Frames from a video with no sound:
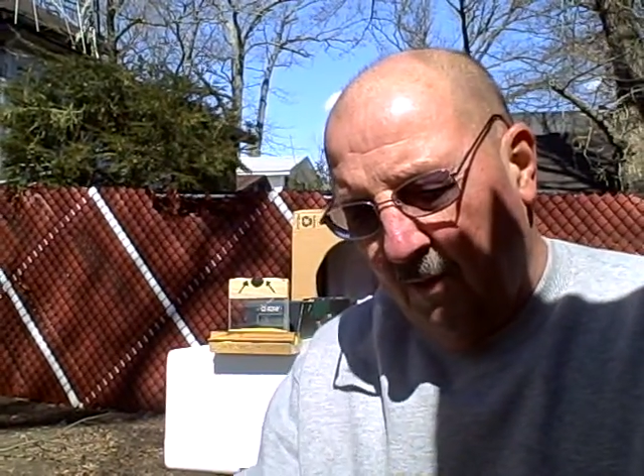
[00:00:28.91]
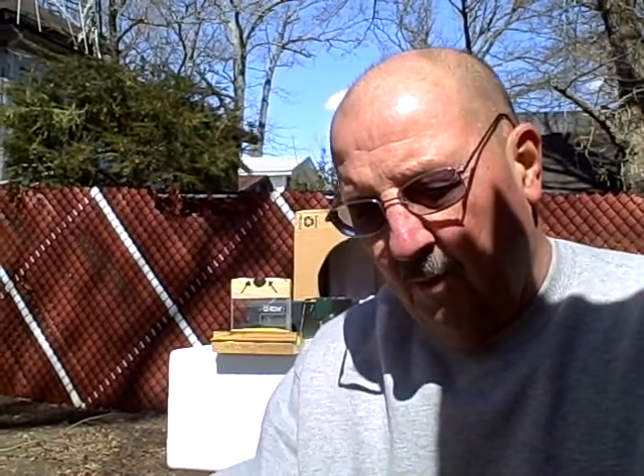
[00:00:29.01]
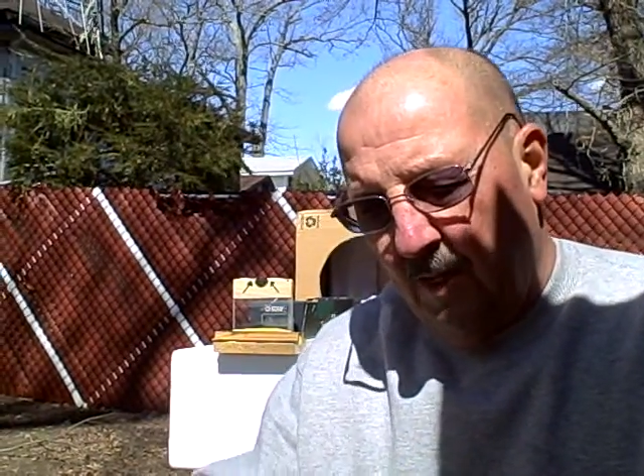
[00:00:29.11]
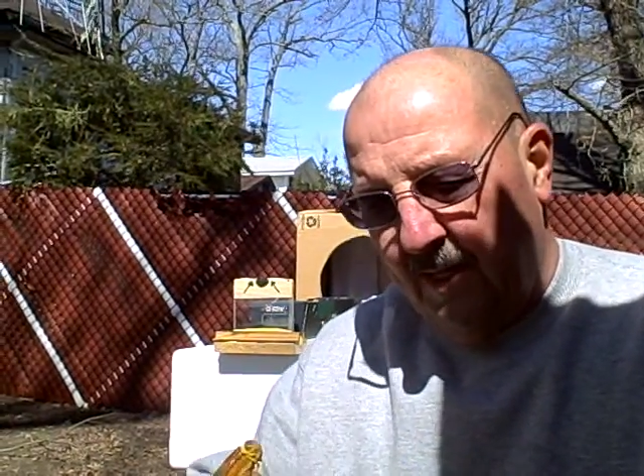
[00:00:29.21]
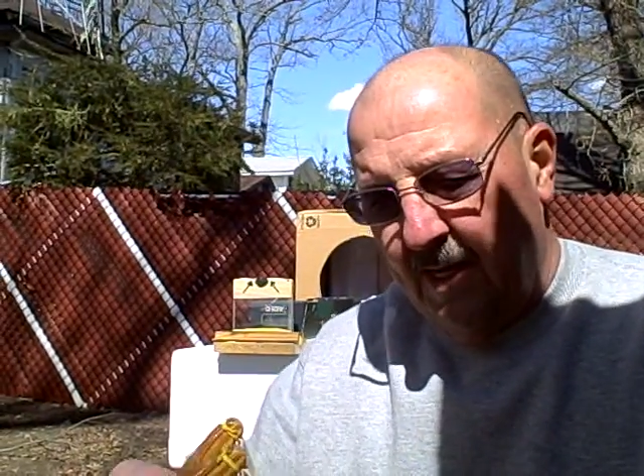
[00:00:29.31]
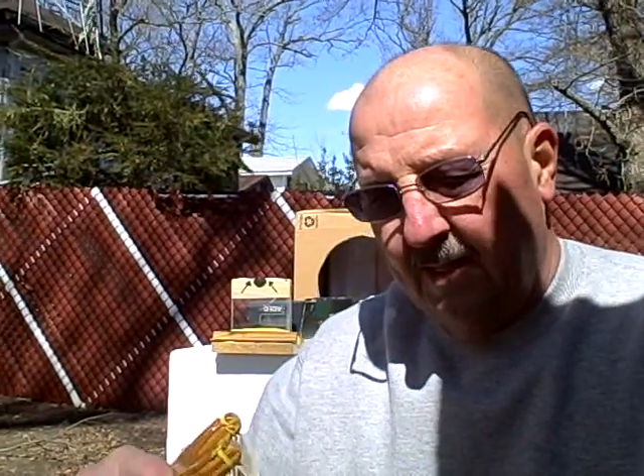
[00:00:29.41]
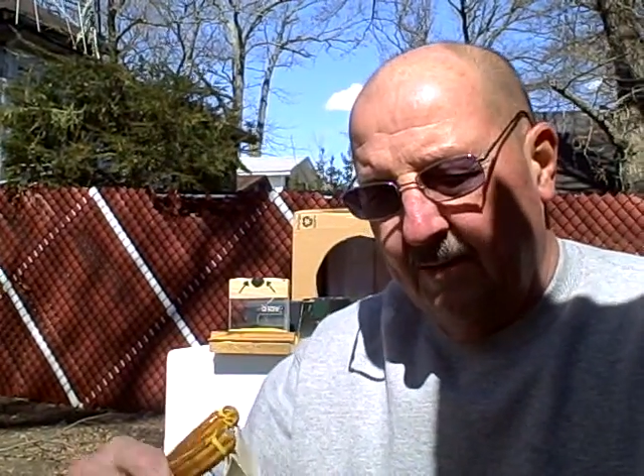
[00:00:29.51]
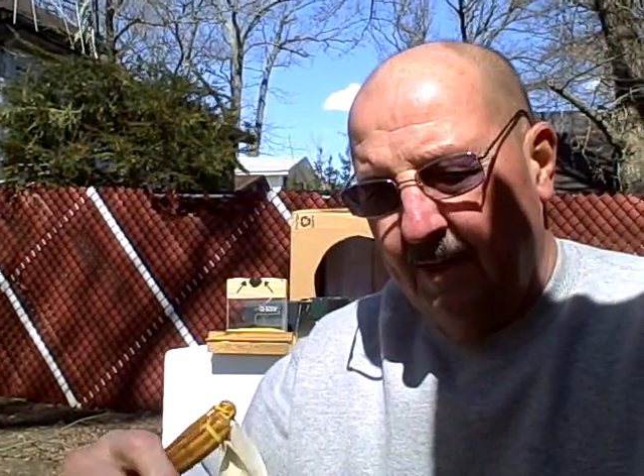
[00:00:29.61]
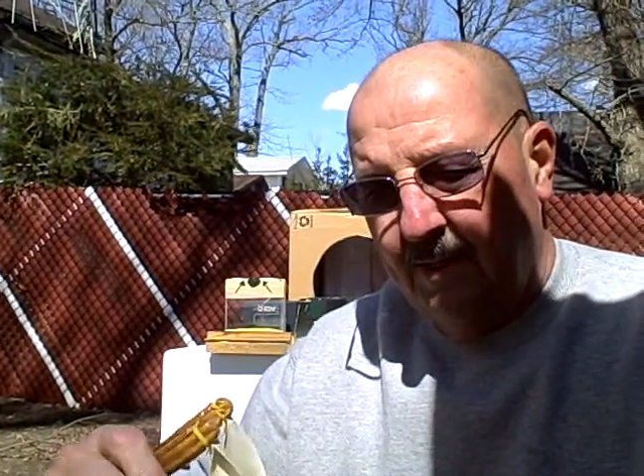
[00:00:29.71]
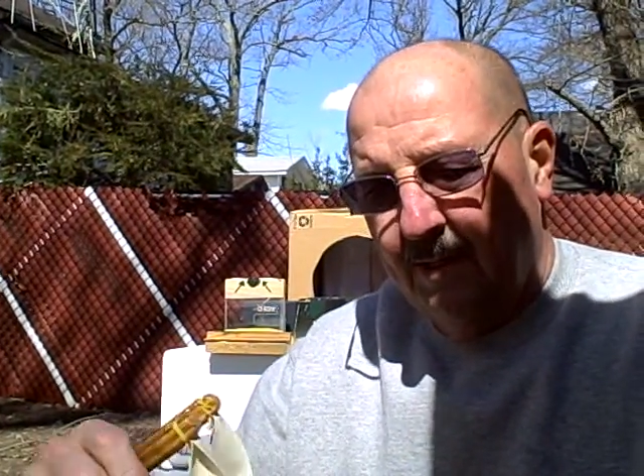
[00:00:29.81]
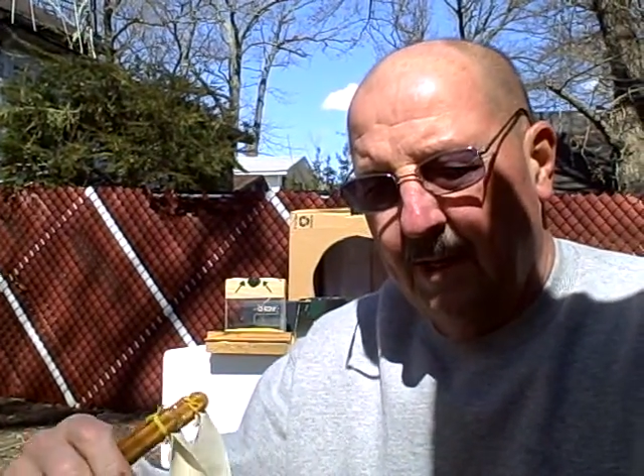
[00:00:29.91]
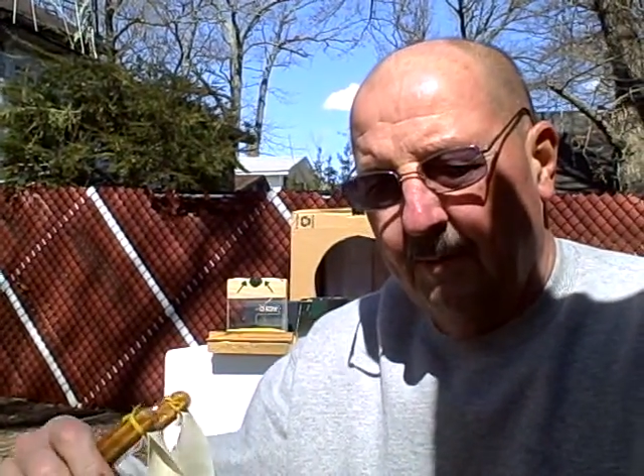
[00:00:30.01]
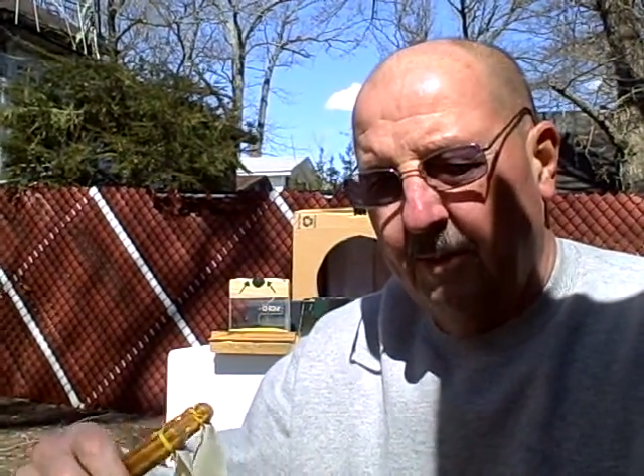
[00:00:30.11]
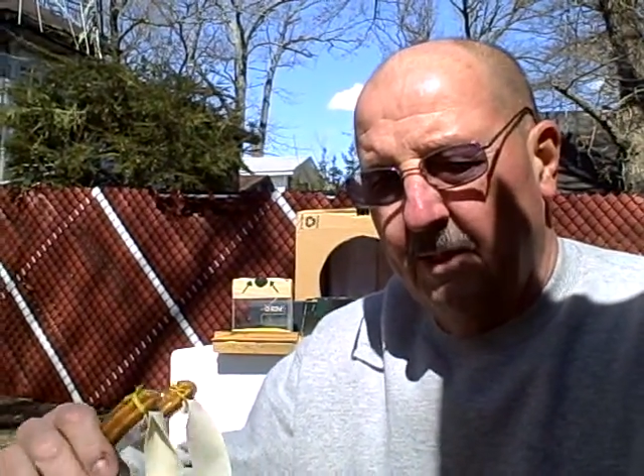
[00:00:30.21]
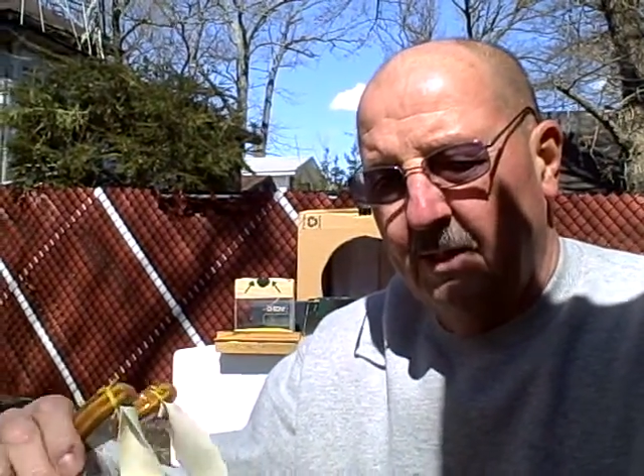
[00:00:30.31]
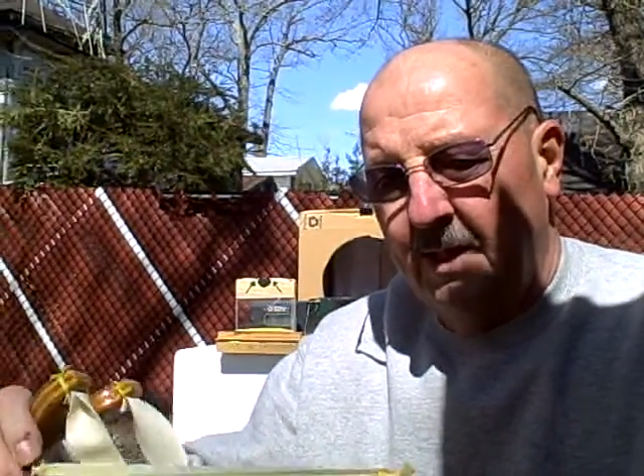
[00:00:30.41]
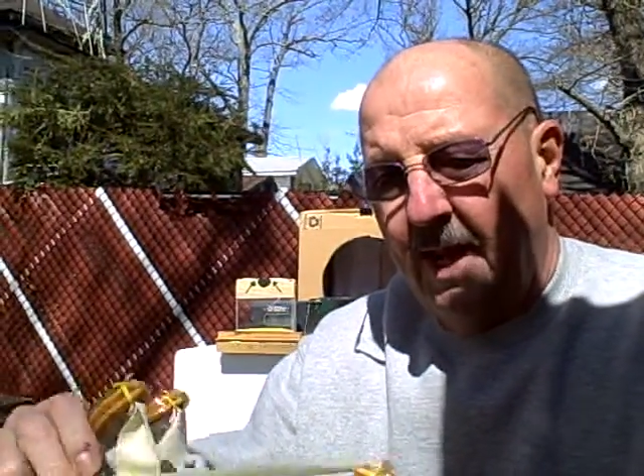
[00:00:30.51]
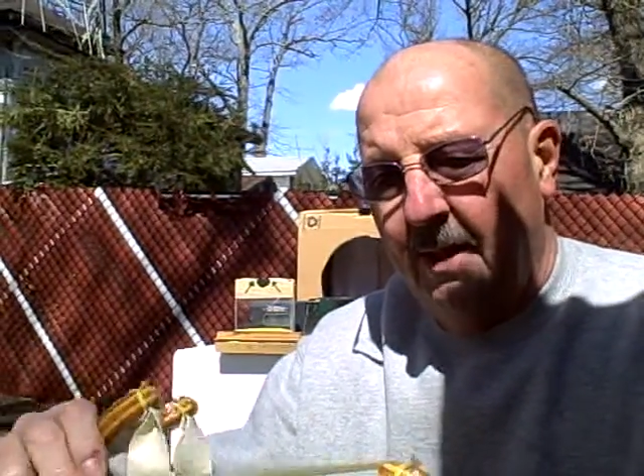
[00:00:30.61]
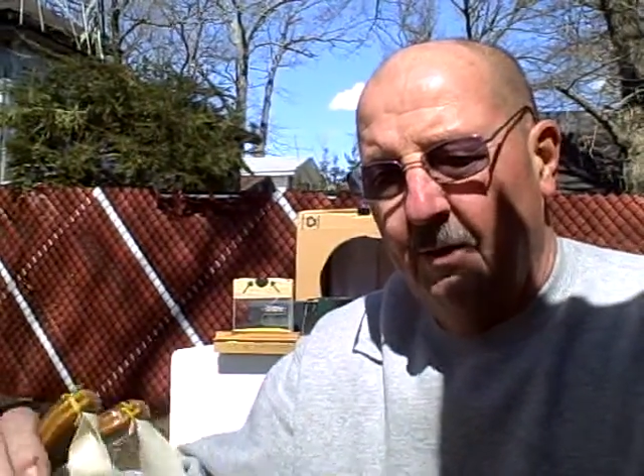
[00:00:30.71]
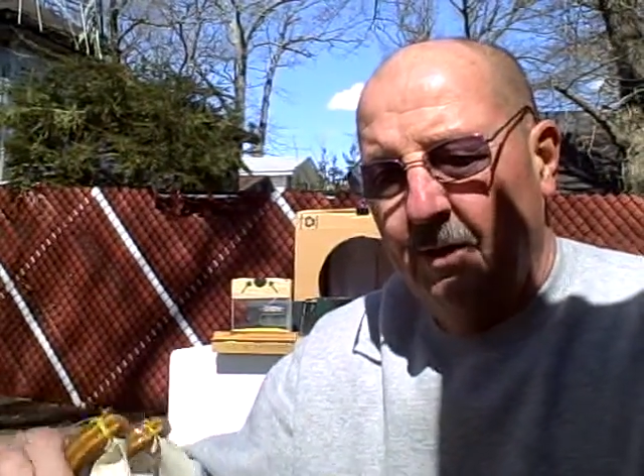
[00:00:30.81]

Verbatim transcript: 20 thousandths of an inch thick, but this is amber.